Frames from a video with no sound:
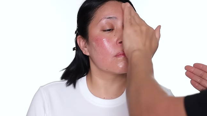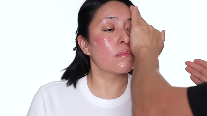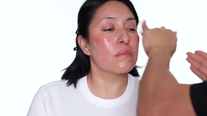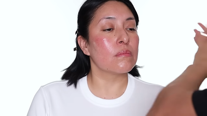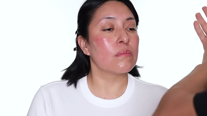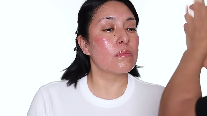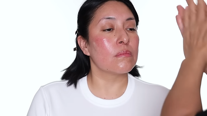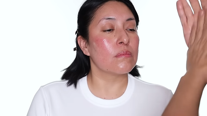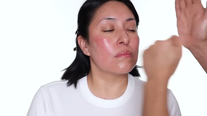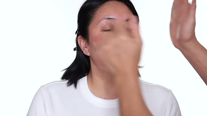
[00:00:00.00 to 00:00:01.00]

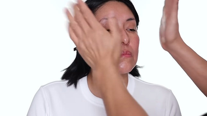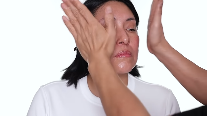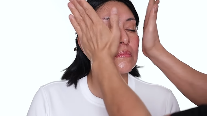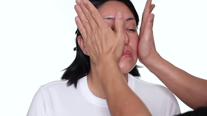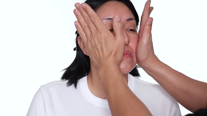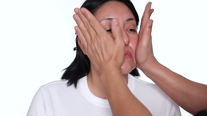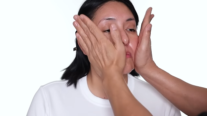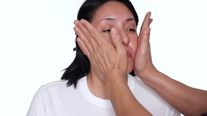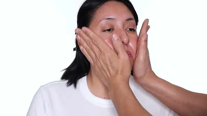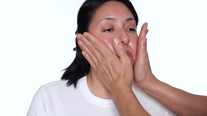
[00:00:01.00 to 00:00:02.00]

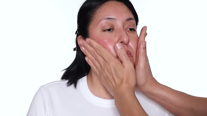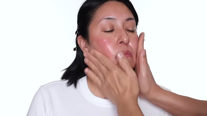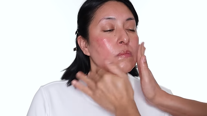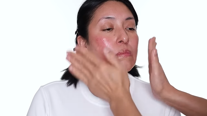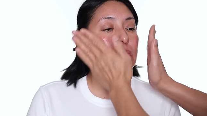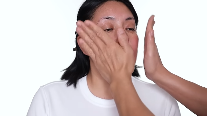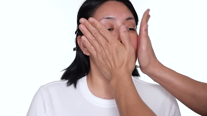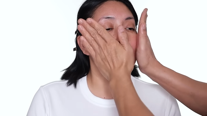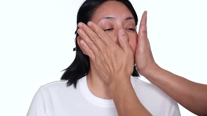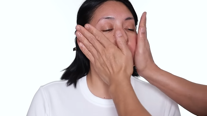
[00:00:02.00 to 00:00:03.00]

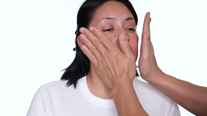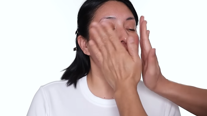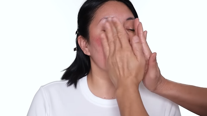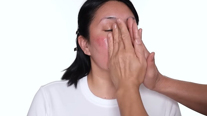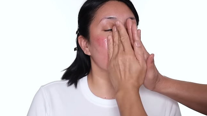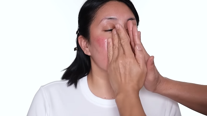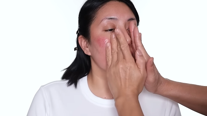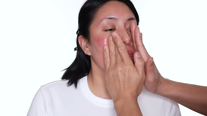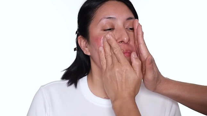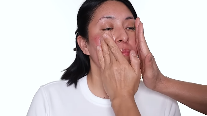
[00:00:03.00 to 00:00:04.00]

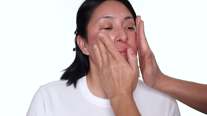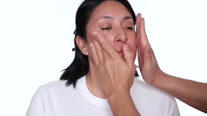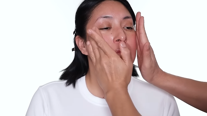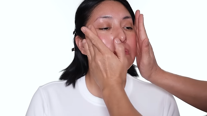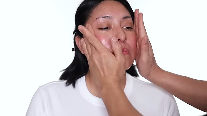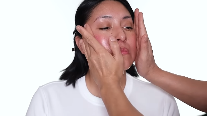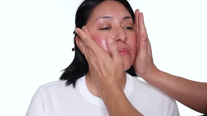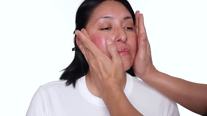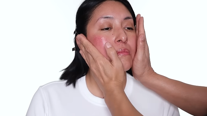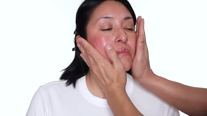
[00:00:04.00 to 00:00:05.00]

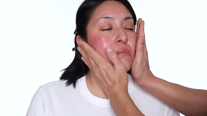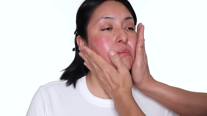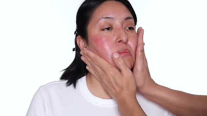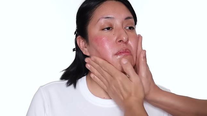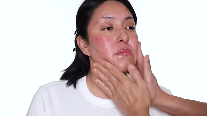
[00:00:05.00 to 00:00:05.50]
Nobody speaks.